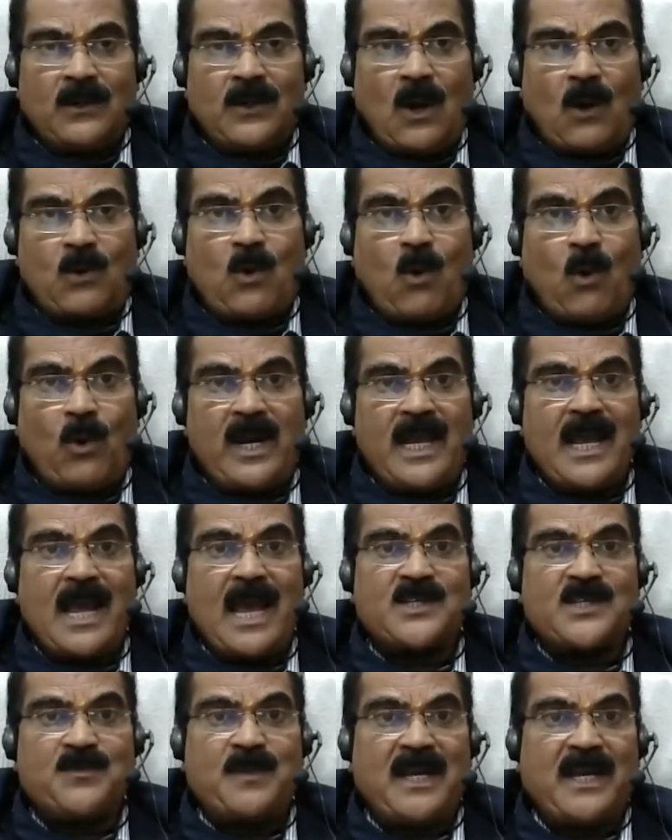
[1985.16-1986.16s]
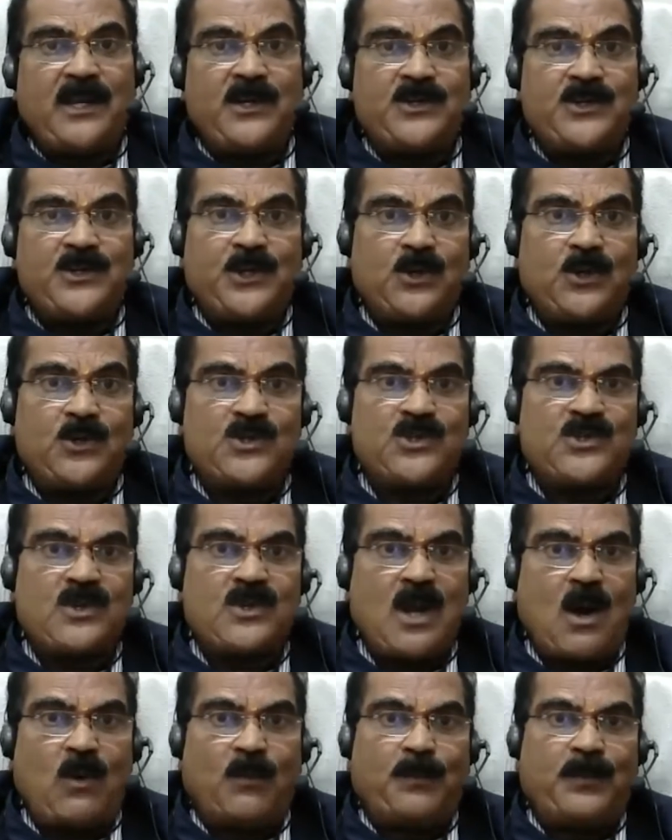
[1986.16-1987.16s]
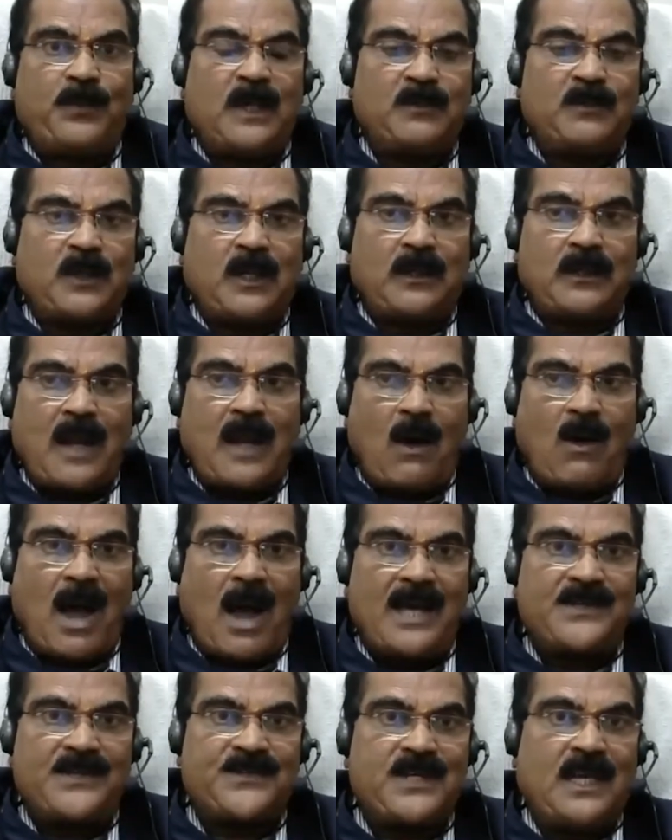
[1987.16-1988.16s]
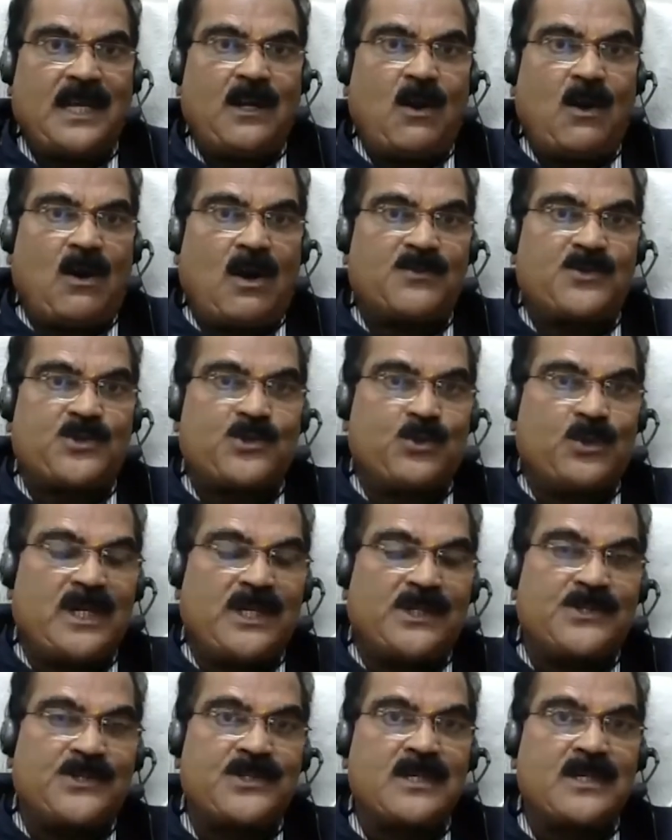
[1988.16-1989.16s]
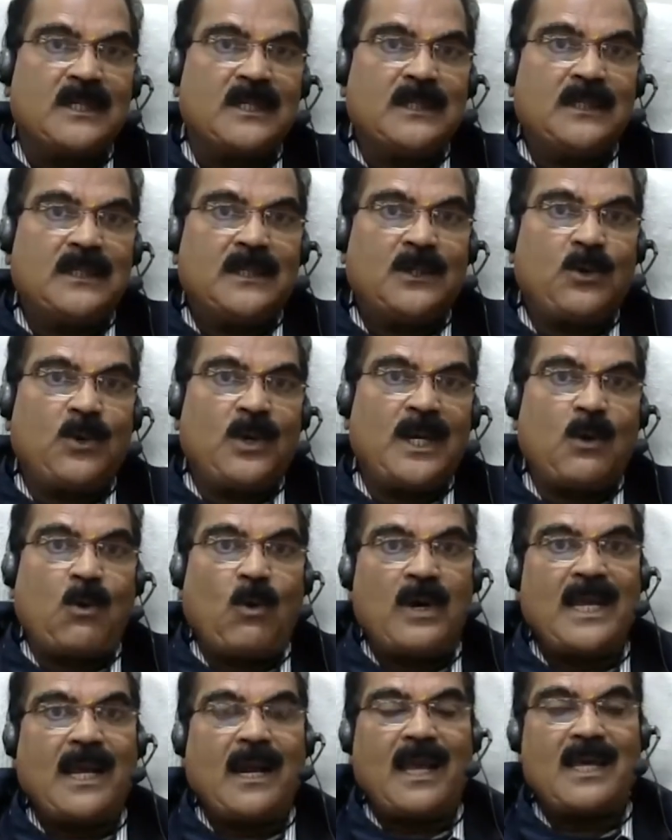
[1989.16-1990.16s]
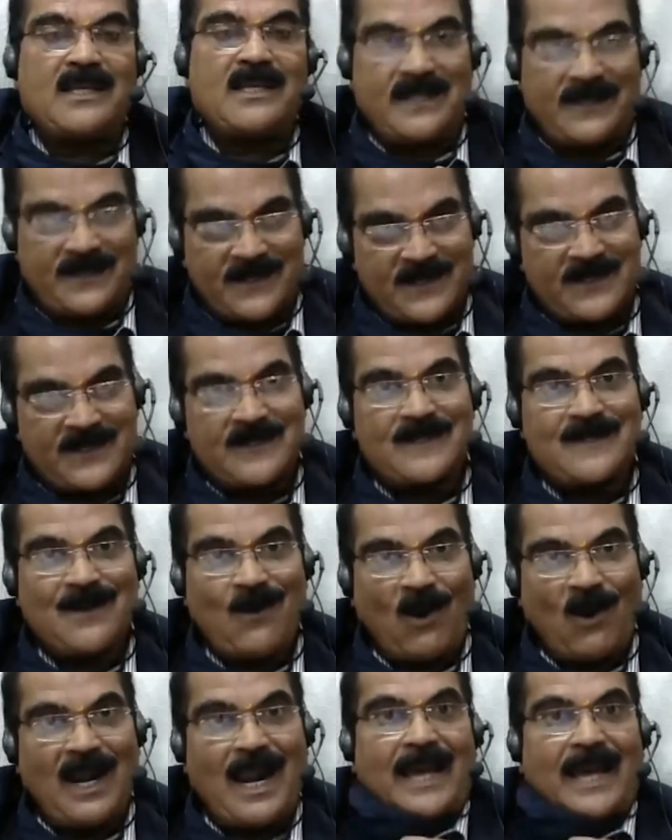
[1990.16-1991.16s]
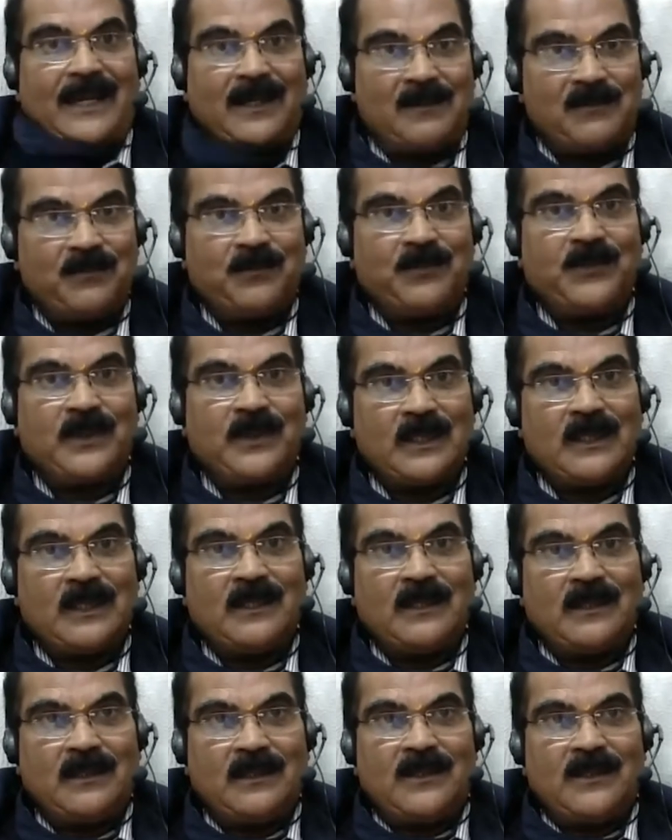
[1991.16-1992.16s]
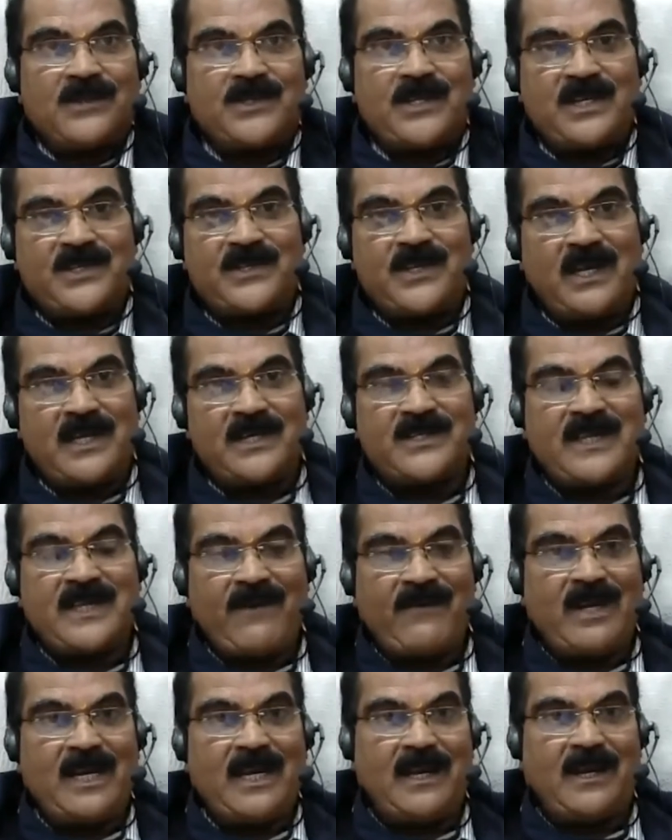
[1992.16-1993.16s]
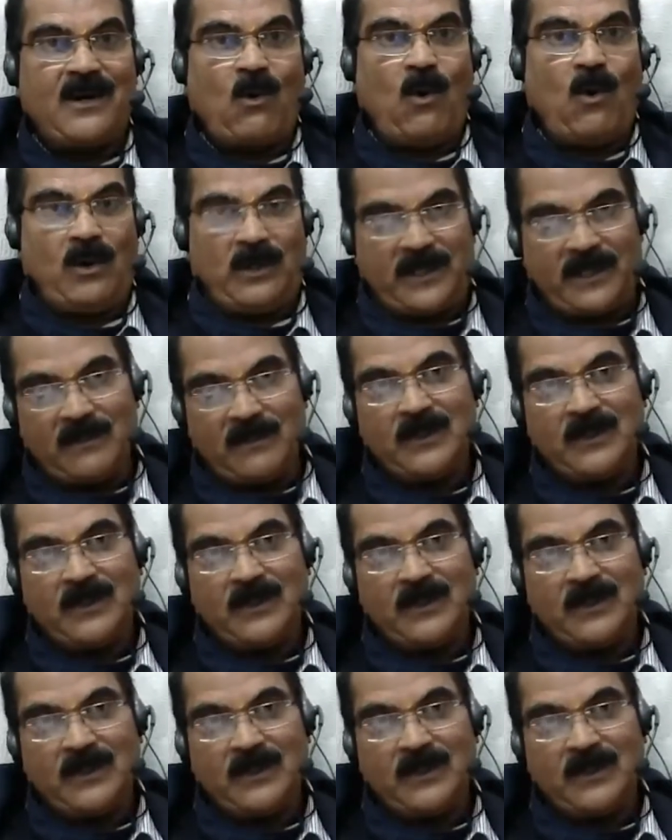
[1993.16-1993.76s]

Now coding has been introduced. Now, uh, now I see a lot of students doing coding classes online six year, seven year old.